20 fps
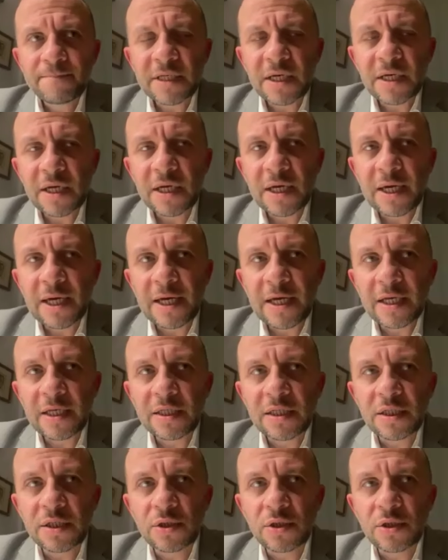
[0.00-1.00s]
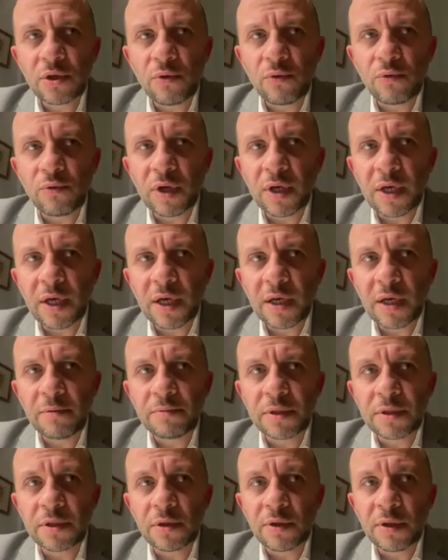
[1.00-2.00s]
So
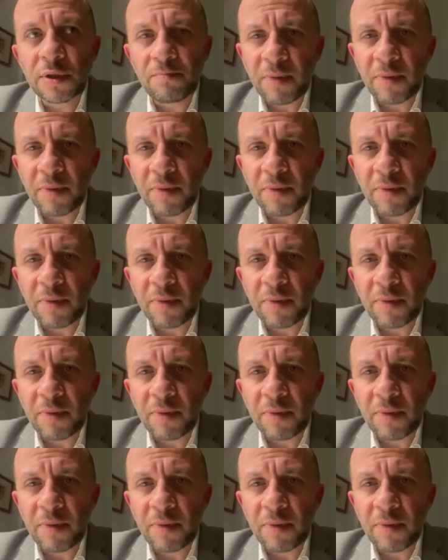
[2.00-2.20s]
the